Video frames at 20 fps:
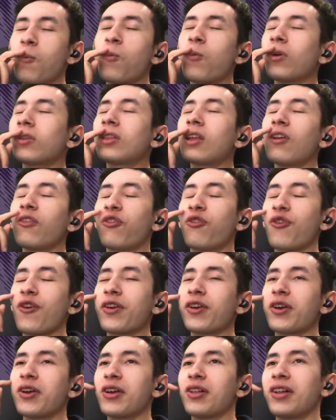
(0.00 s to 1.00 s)
What the frick
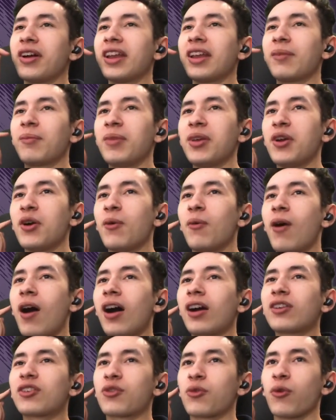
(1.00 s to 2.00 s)
are you letting Mio
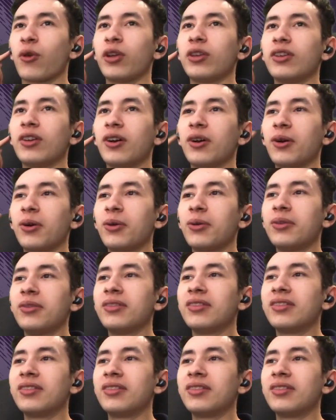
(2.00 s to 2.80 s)
watch, Rindo?